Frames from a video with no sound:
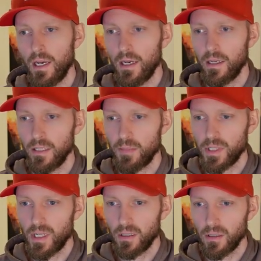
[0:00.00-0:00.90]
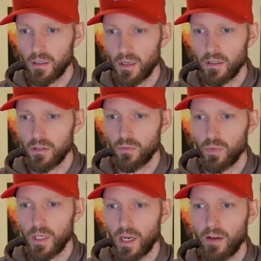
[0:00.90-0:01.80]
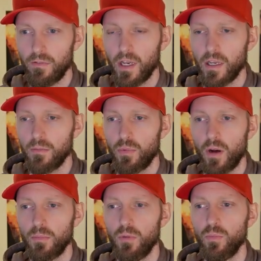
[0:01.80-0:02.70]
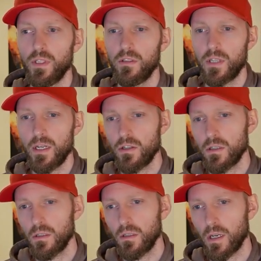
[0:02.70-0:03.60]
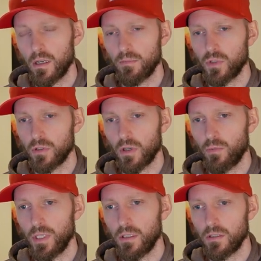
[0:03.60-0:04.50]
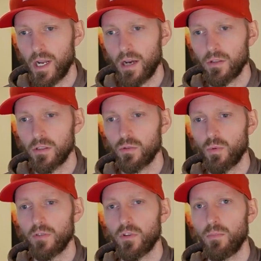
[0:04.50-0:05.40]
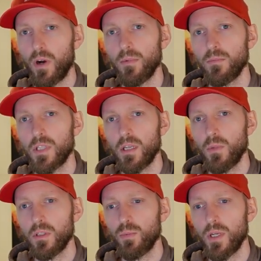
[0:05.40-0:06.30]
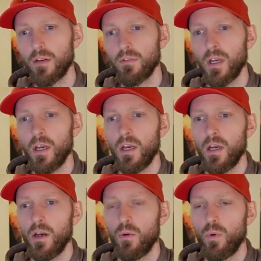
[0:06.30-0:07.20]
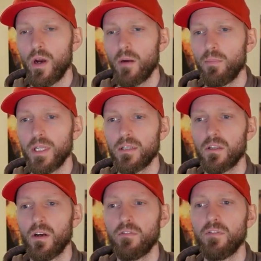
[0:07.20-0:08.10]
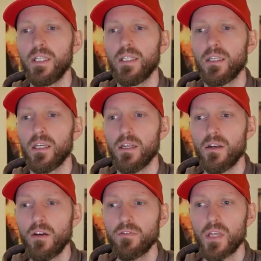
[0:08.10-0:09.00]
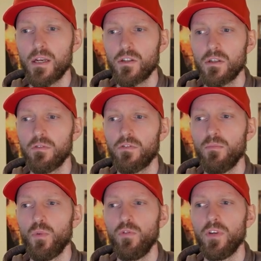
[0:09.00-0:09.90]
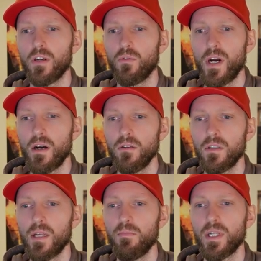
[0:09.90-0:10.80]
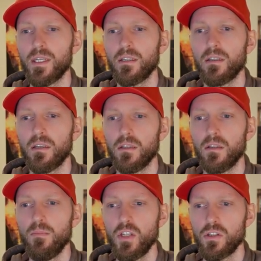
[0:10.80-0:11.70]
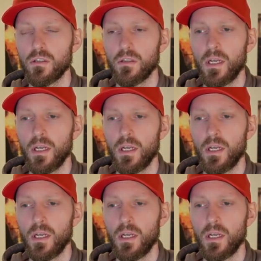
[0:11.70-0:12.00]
In this particular case, we have a problem with tension. I'm just going to read this loud. This is one of the problem statements we have, where players are not feeling enough tension from moving around and playing in the mission.